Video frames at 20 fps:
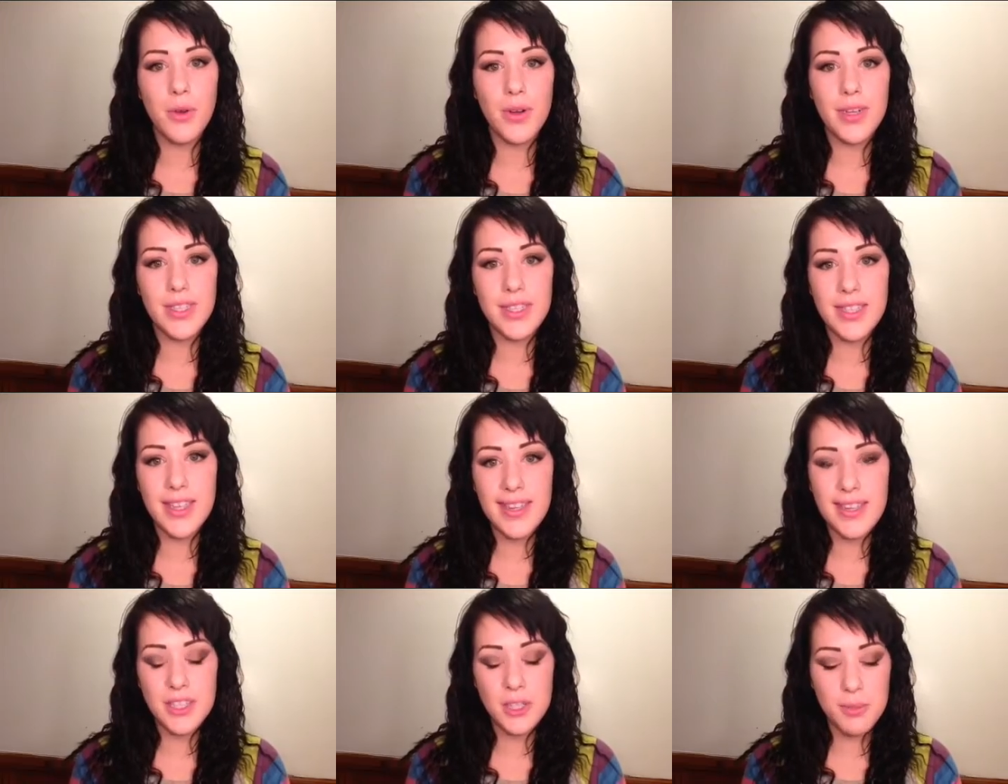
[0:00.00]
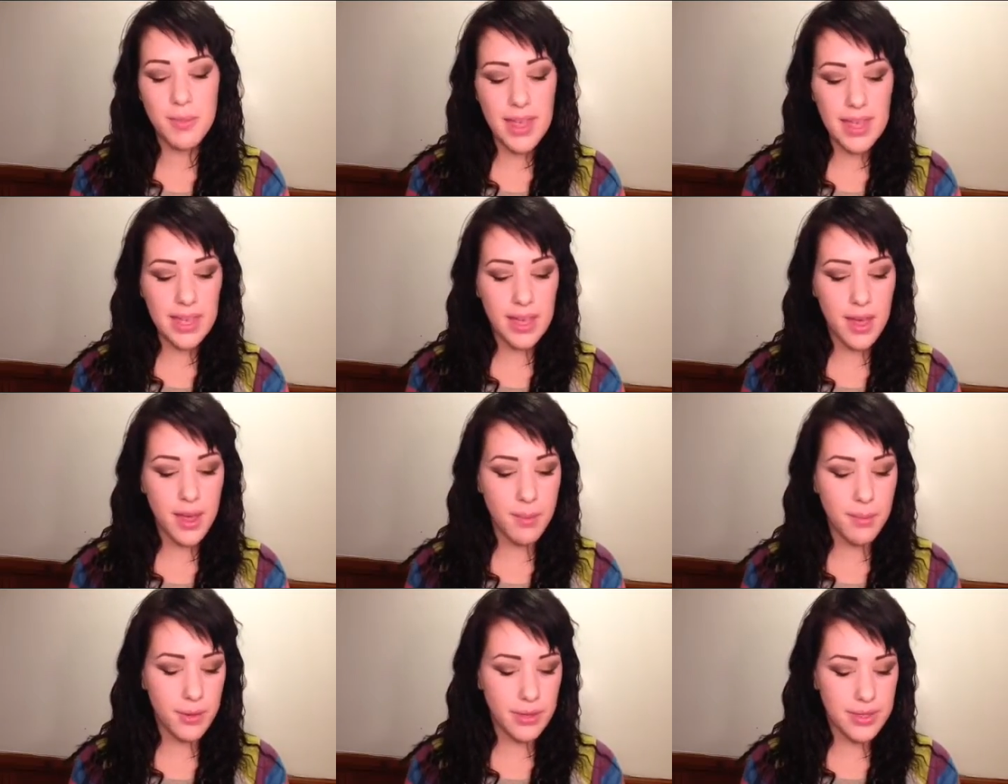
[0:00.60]
or stage
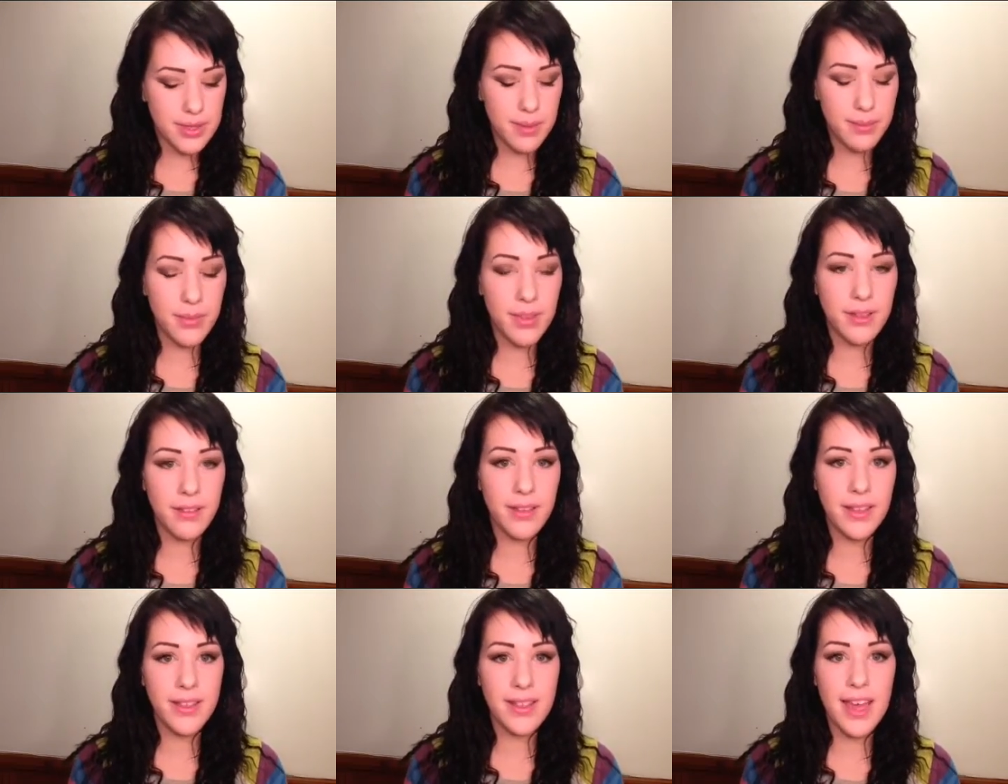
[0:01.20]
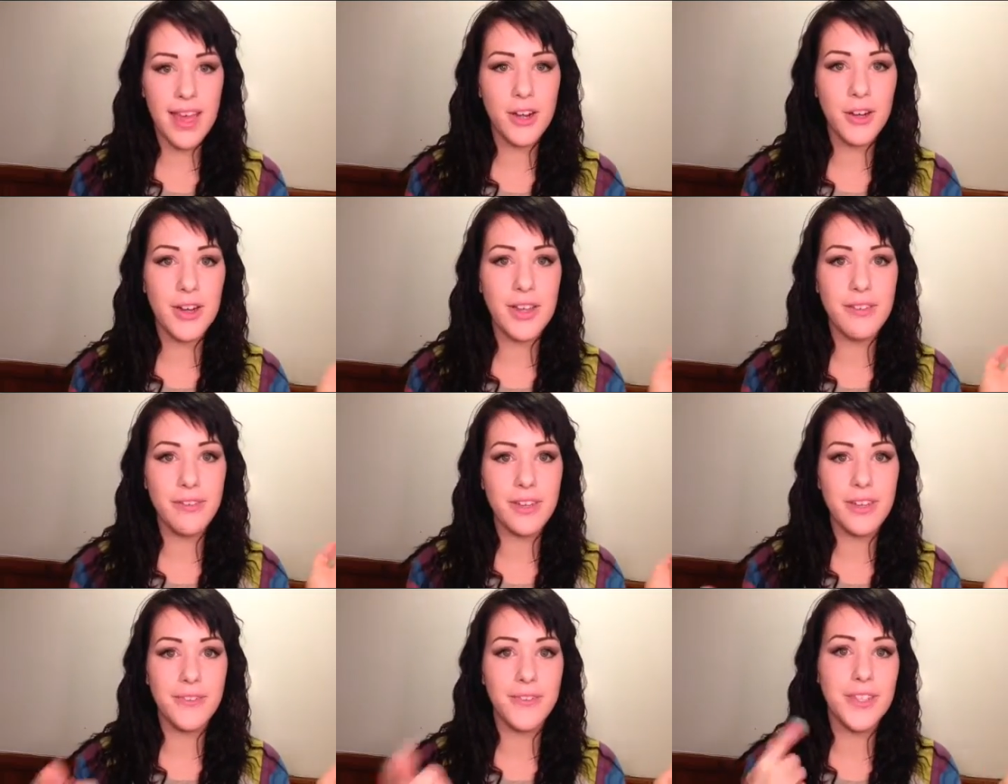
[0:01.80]
makeup or something like that, or
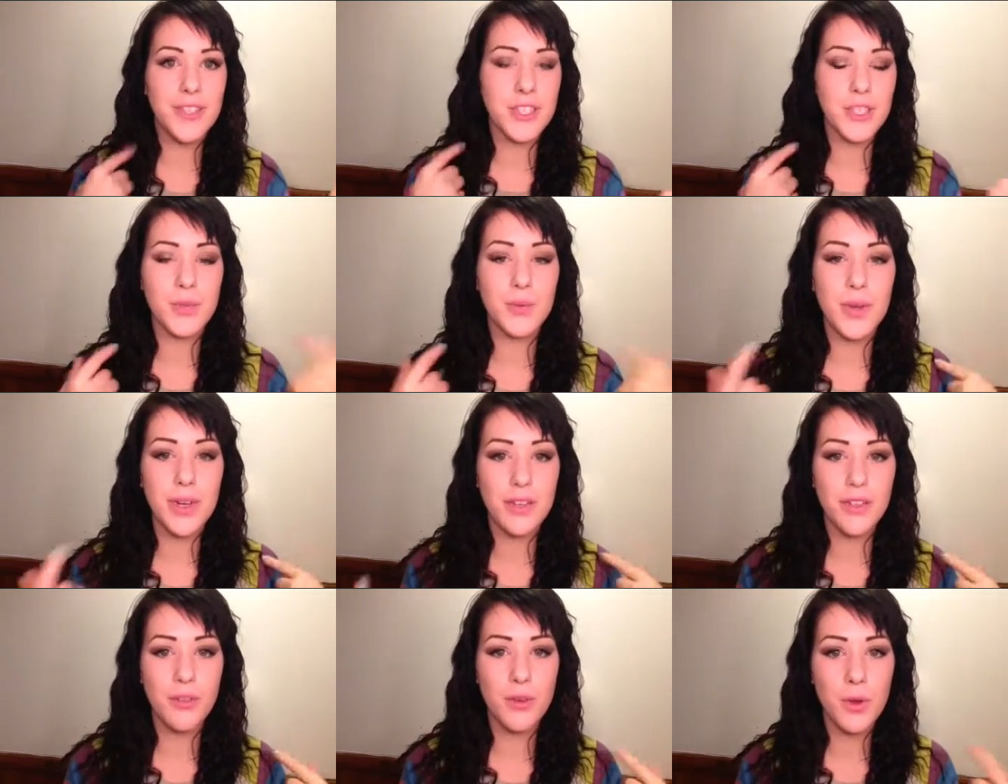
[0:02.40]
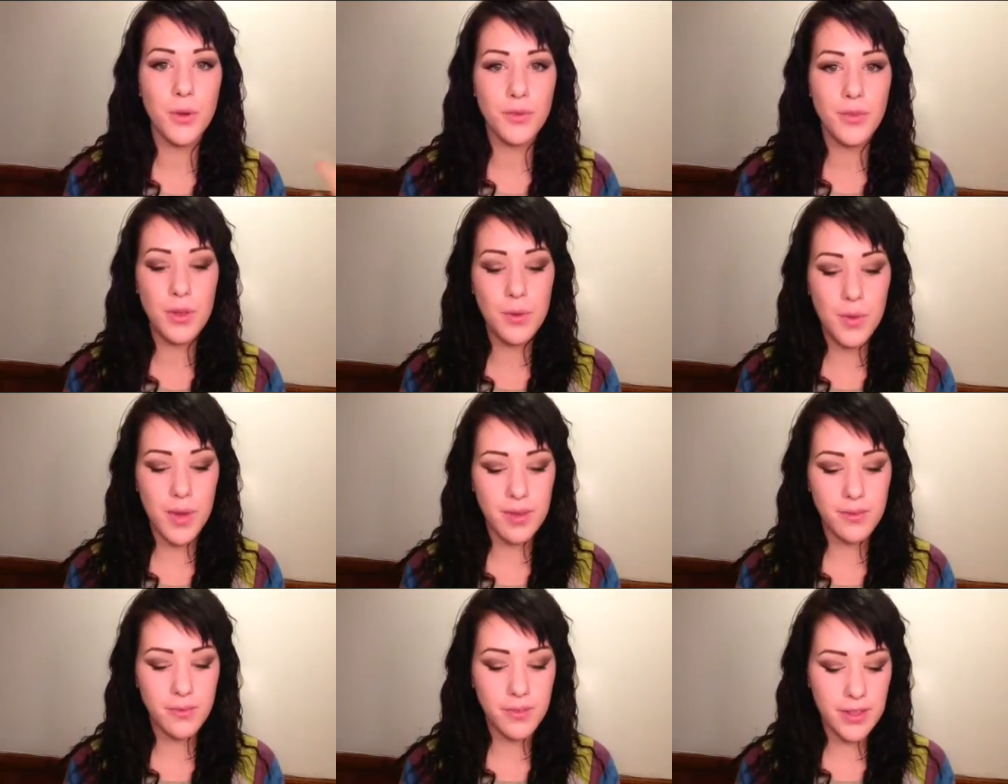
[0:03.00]
even if you just want to throw a few
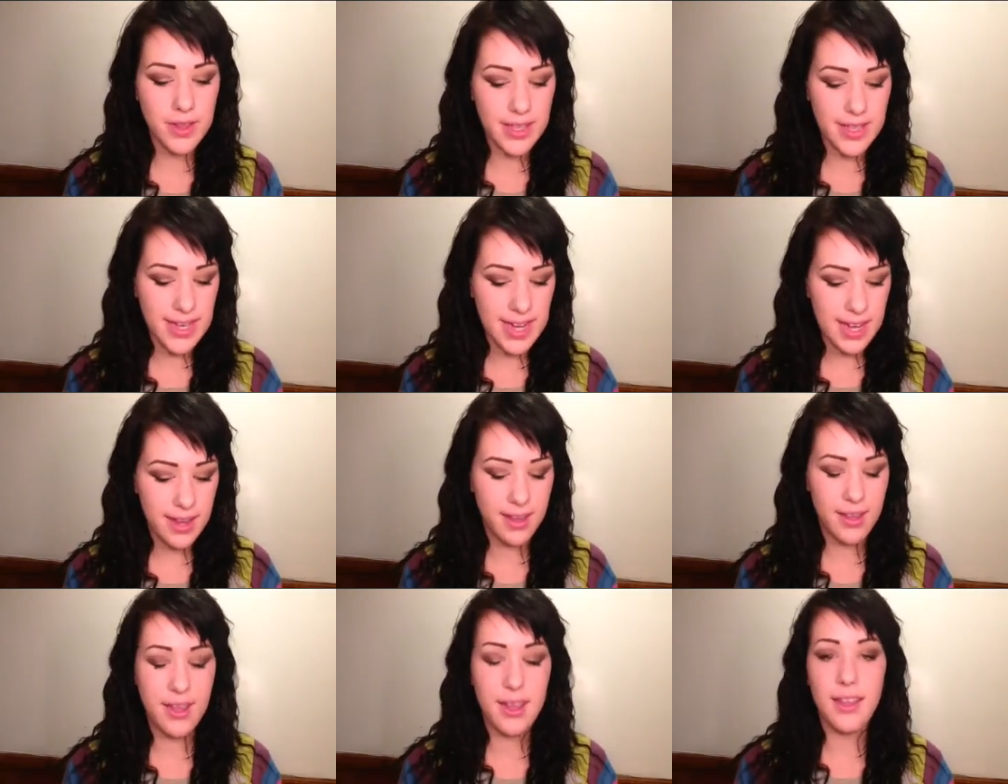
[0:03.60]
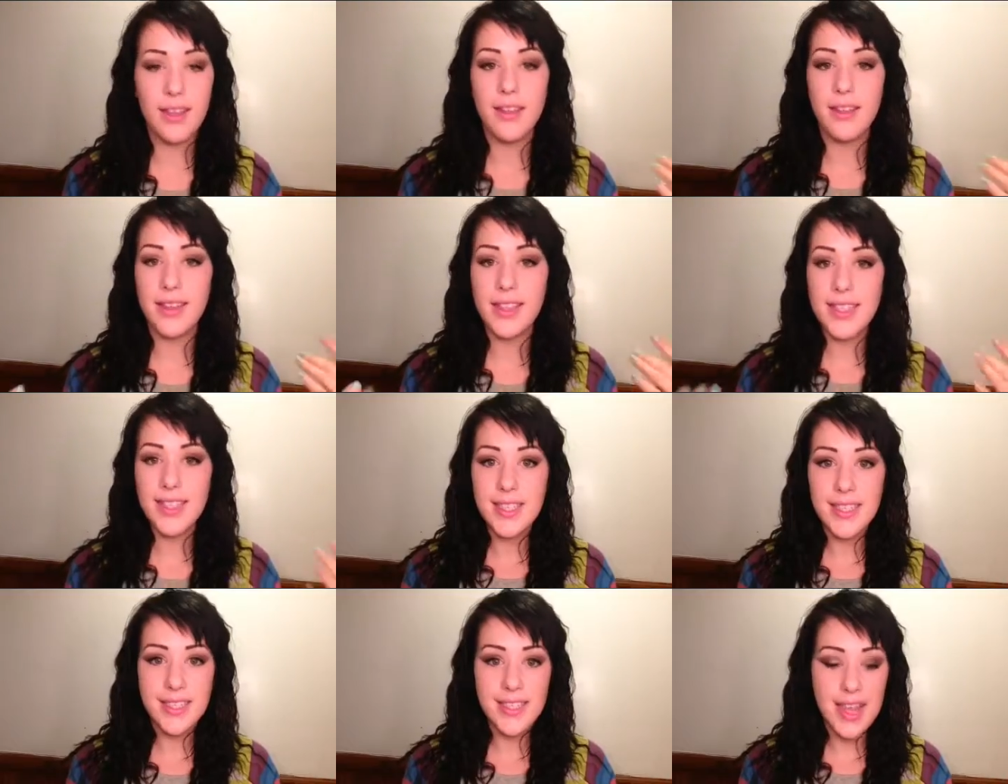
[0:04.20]
on for the day,
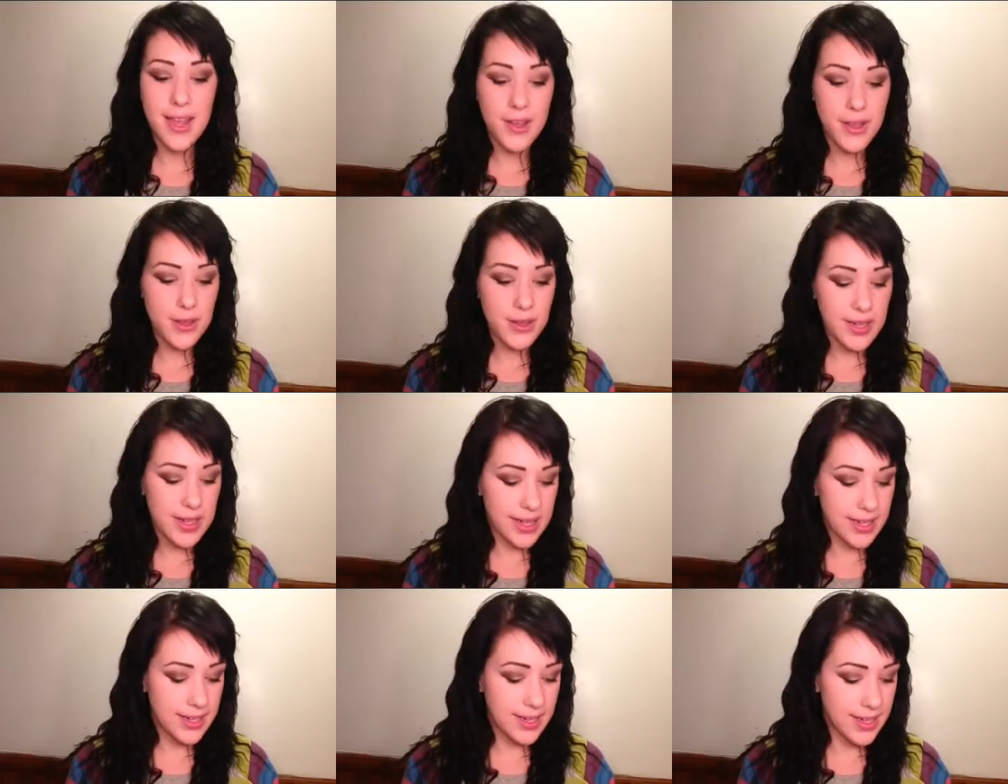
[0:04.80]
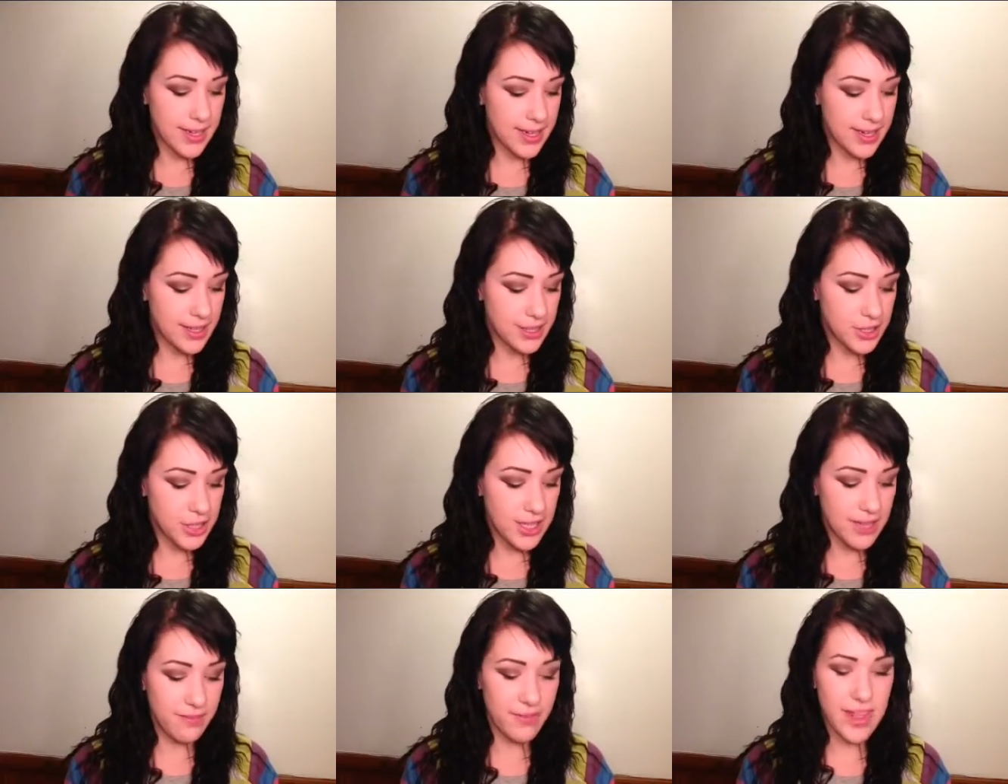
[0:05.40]
this is how you can
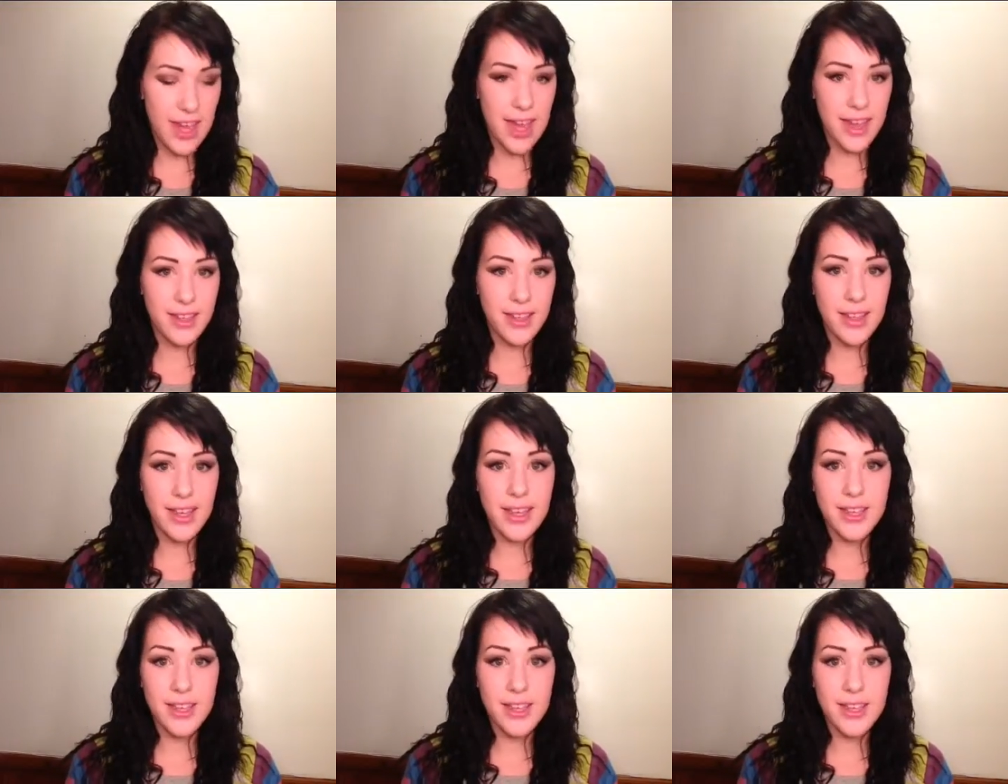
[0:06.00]
achieve that.